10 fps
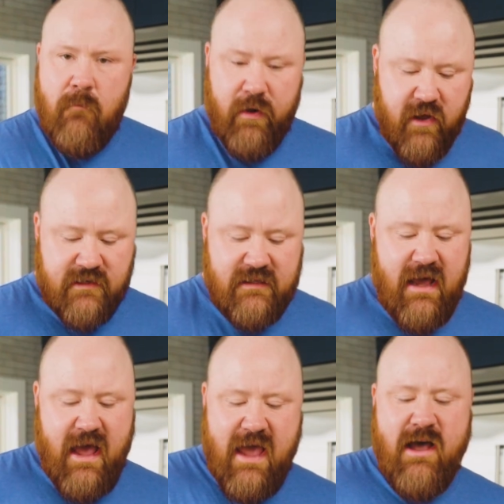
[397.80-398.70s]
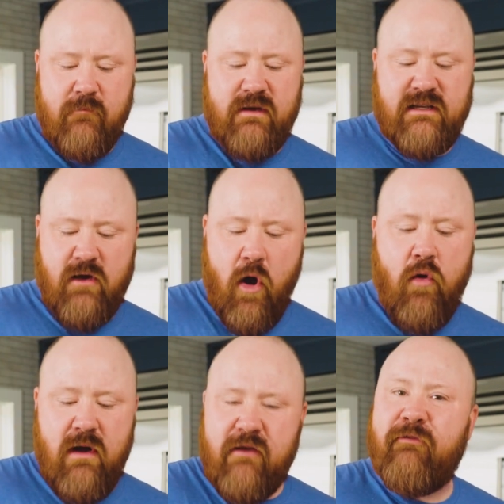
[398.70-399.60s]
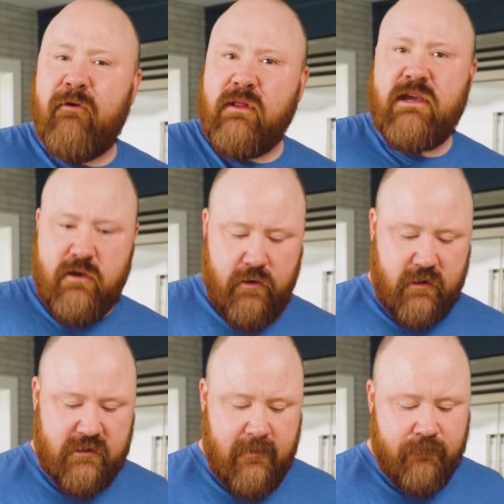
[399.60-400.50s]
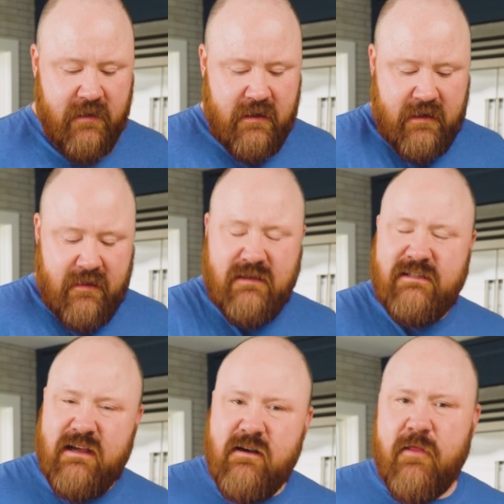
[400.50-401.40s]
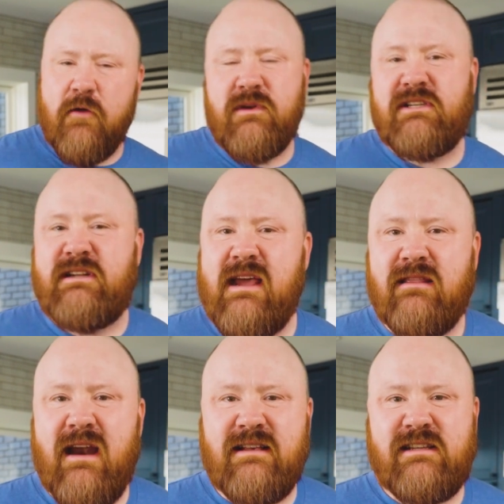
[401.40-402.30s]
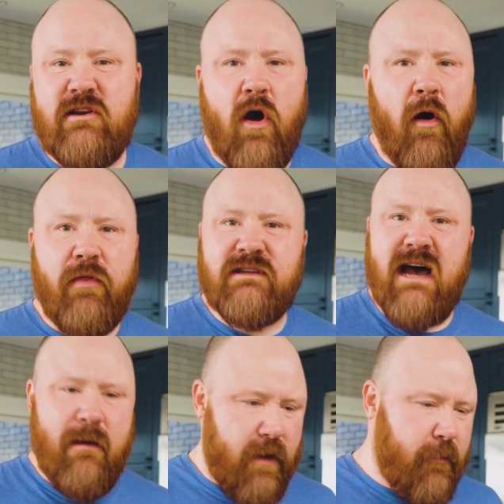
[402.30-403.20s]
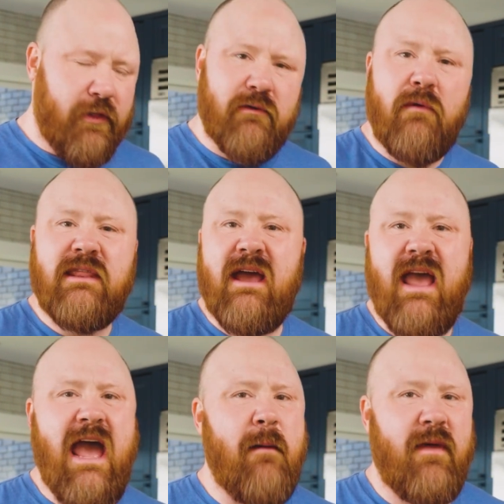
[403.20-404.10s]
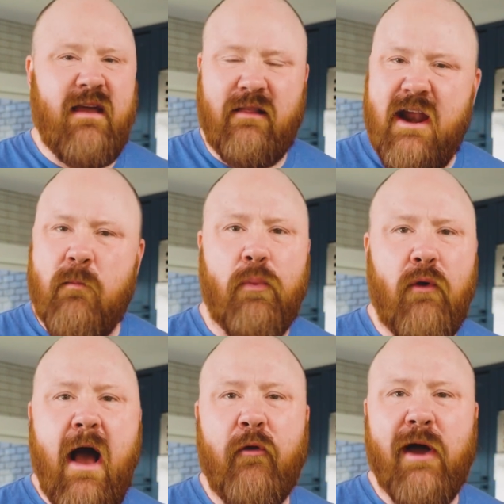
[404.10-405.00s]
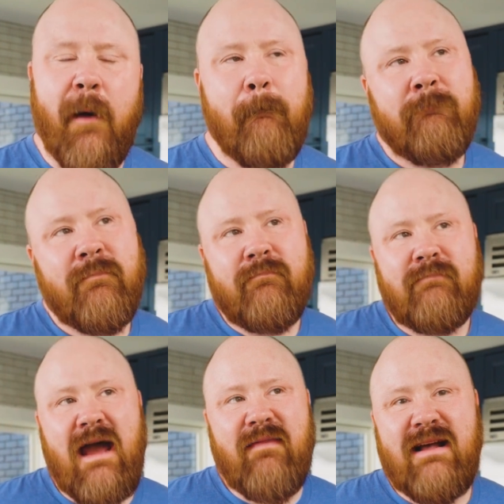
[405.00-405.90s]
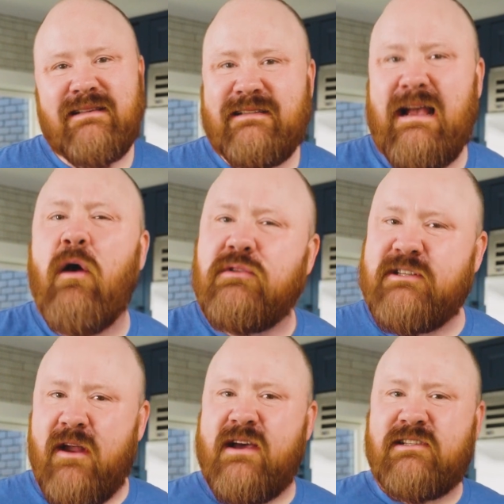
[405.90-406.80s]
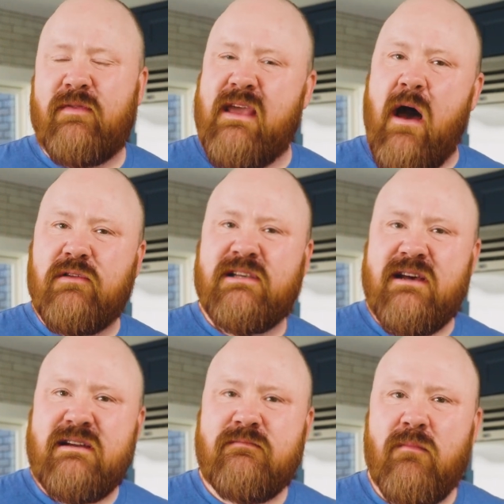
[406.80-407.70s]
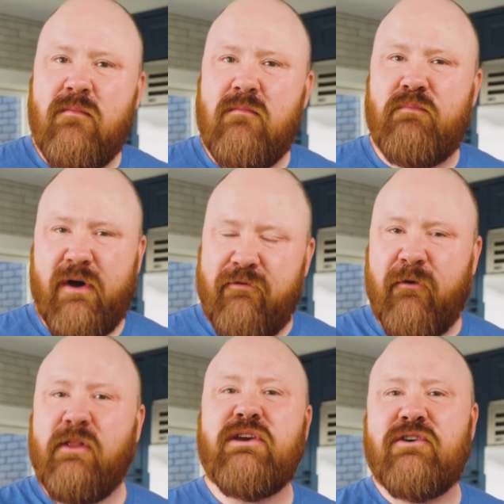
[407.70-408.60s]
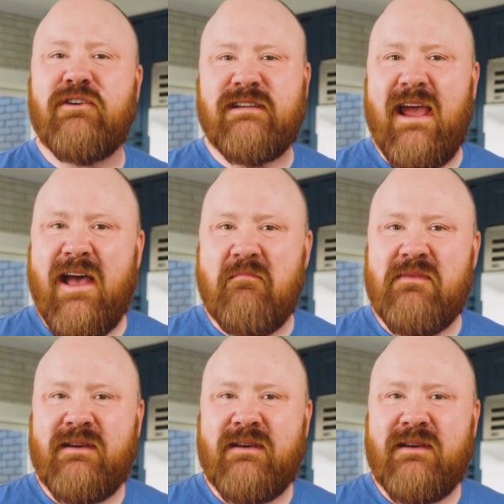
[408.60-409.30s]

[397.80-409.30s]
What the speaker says: because the ham is already fully cooked. This is another mistake that I see all the time. People throw in the ham and they let it brown up, and that sounds nice on the outside, but fully cooked ham